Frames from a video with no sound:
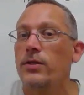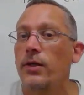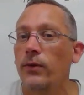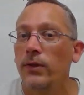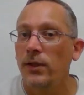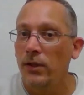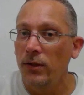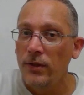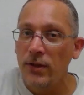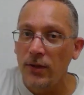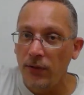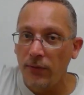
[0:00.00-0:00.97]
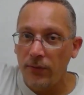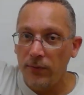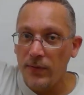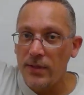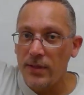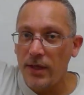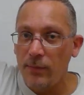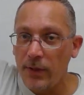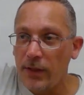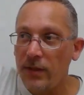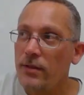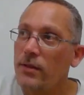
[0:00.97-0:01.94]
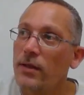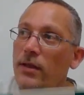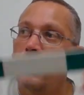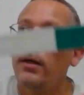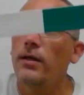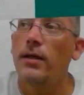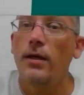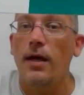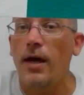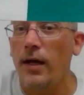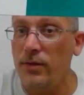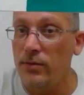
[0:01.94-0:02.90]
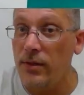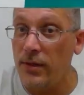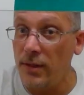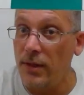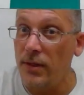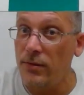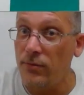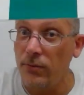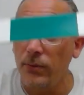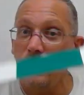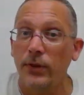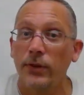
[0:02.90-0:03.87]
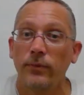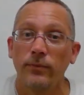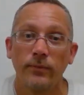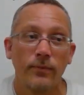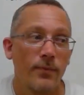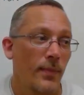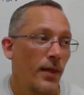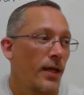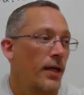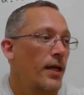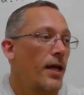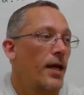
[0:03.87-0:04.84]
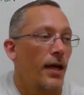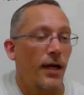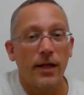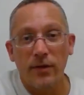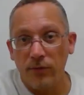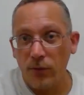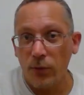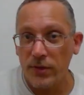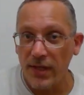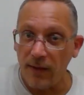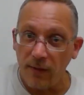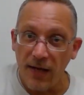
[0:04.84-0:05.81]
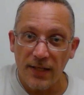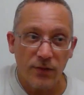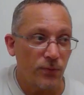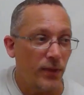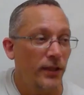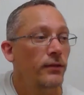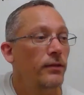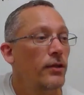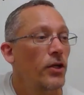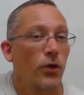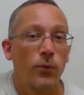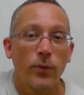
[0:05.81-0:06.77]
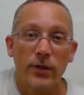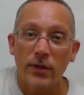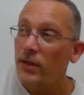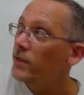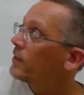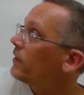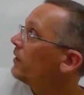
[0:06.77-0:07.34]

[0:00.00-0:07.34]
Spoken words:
So 3 centimeters, I used this ruler. And of course that last one, where you can